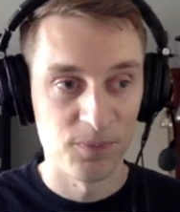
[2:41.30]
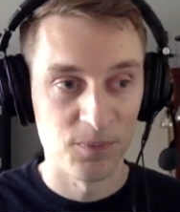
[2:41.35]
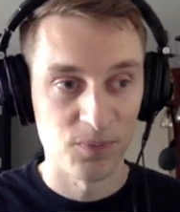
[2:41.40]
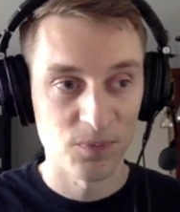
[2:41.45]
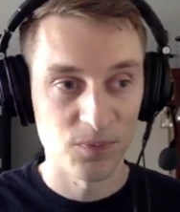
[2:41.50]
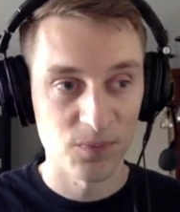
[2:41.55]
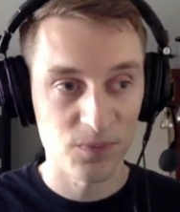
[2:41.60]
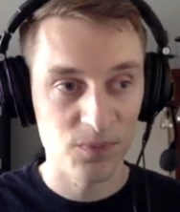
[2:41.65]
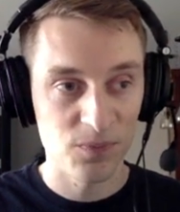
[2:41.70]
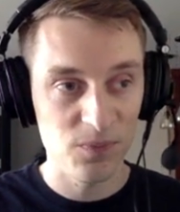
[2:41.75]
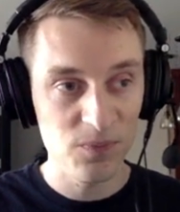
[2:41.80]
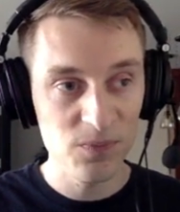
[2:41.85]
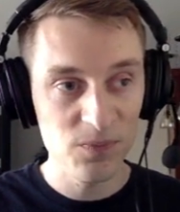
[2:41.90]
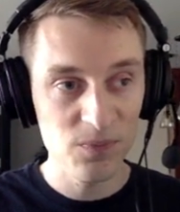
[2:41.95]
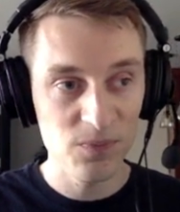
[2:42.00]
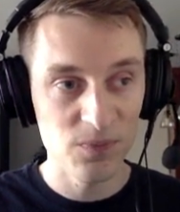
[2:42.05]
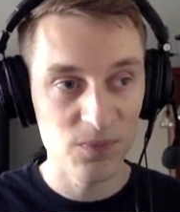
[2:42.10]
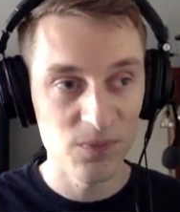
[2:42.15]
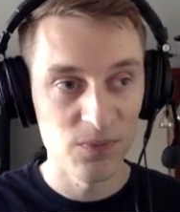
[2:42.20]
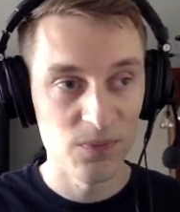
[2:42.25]

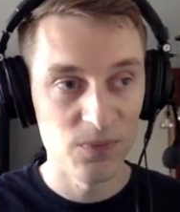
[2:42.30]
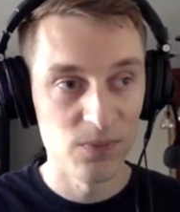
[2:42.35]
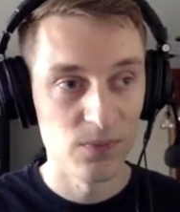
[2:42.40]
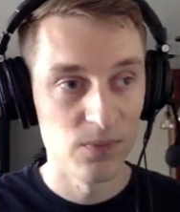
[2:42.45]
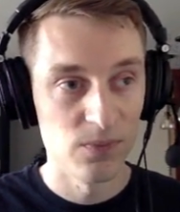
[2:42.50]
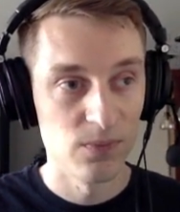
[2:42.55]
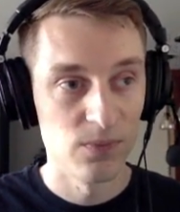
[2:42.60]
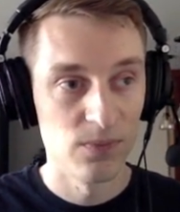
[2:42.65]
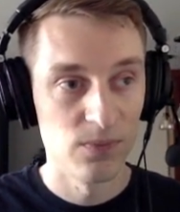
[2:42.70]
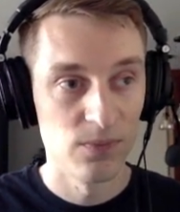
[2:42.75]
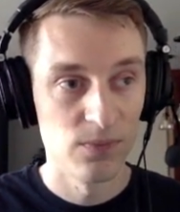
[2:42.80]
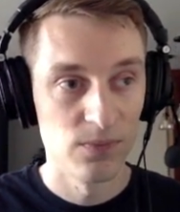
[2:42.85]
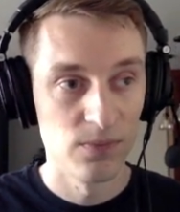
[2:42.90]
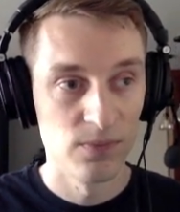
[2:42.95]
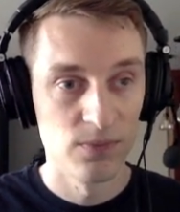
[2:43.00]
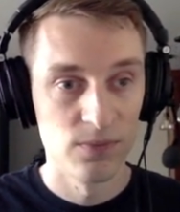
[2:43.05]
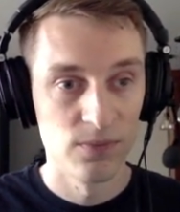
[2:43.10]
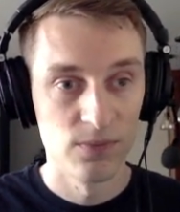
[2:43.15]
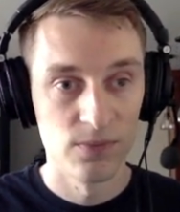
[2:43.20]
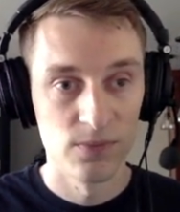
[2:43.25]

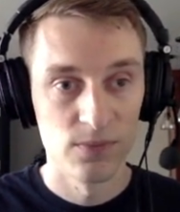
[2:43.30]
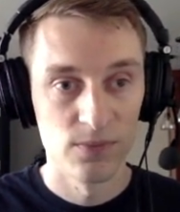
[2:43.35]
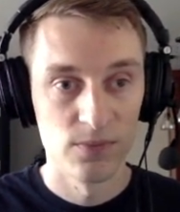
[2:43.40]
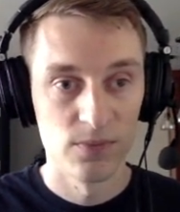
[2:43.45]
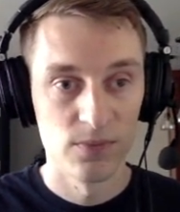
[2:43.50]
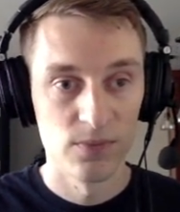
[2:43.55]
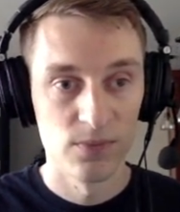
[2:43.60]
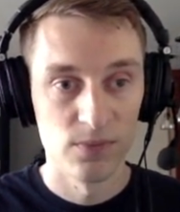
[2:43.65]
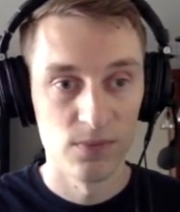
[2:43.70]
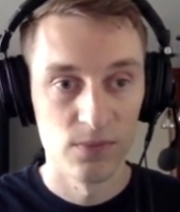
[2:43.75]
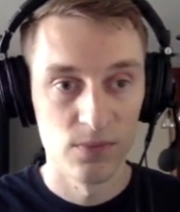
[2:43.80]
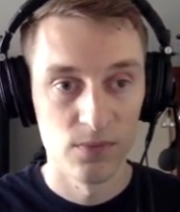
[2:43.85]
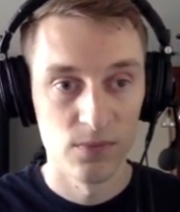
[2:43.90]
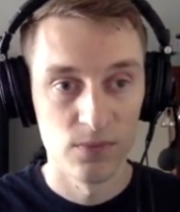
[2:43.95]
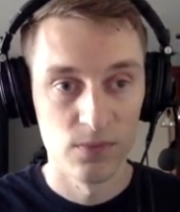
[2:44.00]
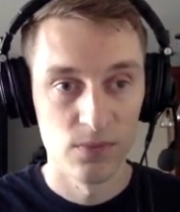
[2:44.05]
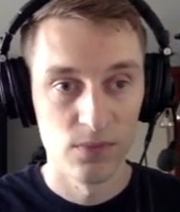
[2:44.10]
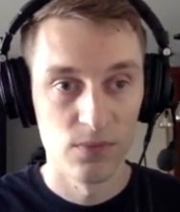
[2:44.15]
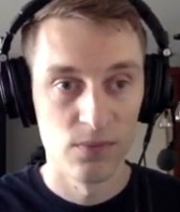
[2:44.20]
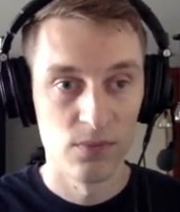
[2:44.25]

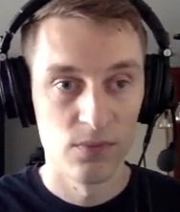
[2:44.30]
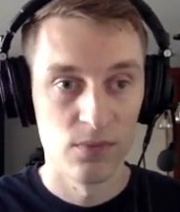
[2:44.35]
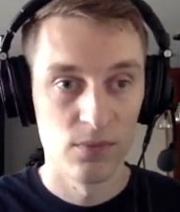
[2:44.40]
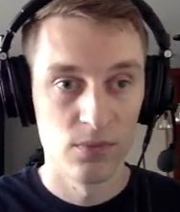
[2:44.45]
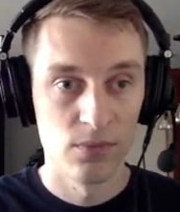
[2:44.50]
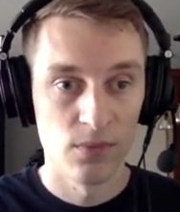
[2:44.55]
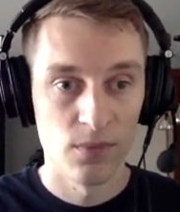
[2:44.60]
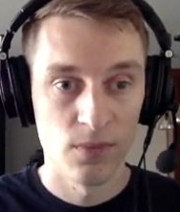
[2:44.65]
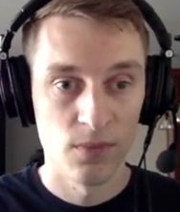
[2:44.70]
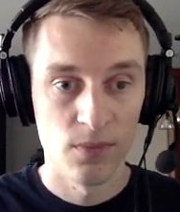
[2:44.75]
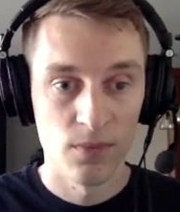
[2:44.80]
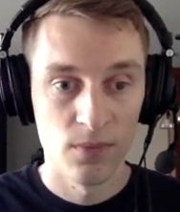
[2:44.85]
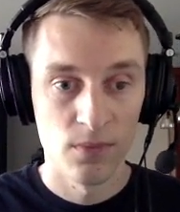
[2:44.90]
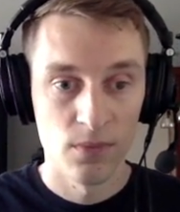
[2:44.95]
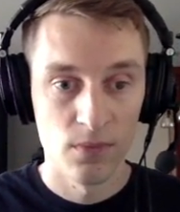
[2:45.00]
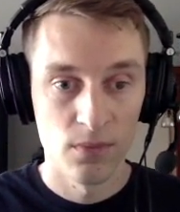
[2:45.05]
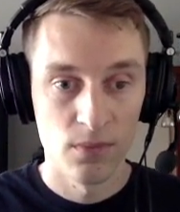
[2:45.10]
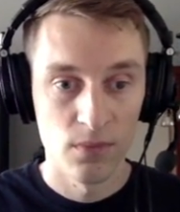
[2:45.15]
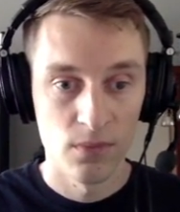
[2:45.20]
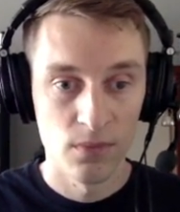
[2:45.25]

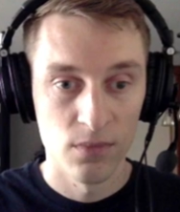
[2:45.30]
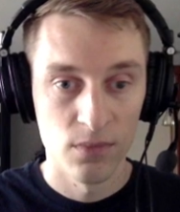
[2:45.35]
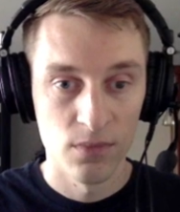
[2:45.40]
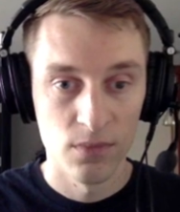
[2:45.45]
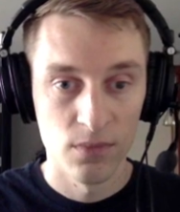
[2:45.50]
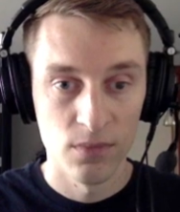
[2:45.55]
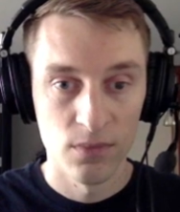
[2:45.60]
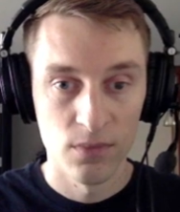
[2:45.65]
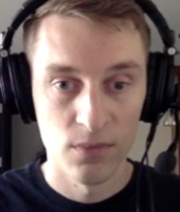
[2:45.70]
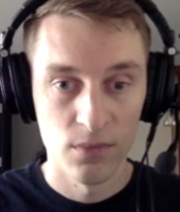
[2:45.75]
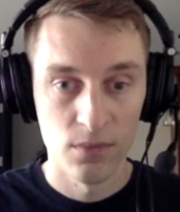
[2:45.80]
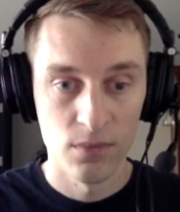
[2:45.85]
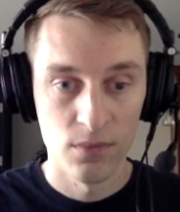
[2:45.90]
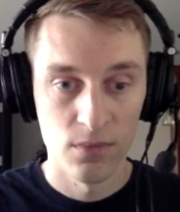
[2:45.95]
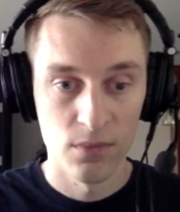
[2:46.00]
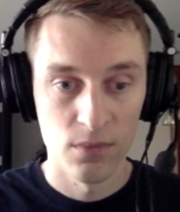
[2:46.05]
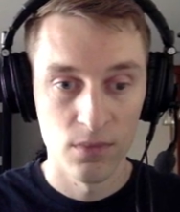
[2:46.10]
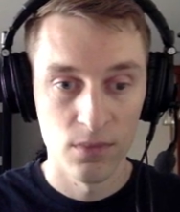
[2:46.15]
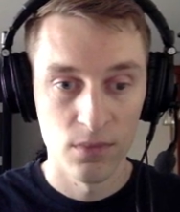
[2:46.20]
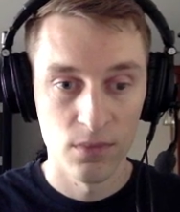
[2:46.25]

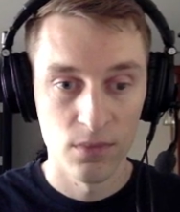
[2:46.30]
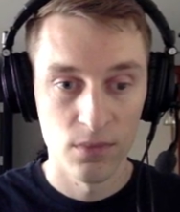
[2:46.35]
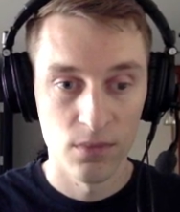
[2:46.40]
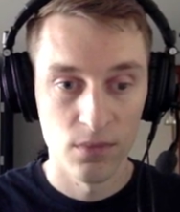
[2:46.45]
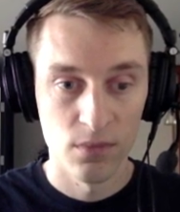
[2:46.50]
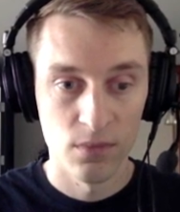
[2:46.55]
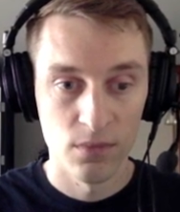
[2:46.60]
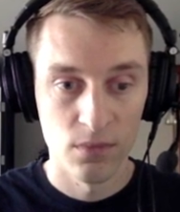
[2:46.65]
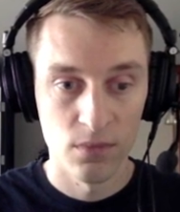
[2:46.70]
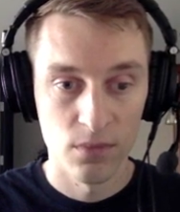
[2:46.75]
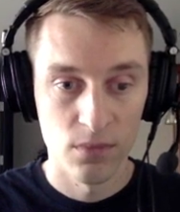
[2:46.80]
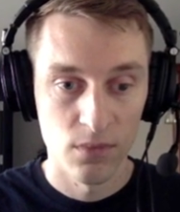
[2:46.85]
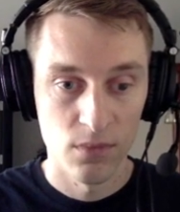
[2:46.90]
No one is speaking in this clip.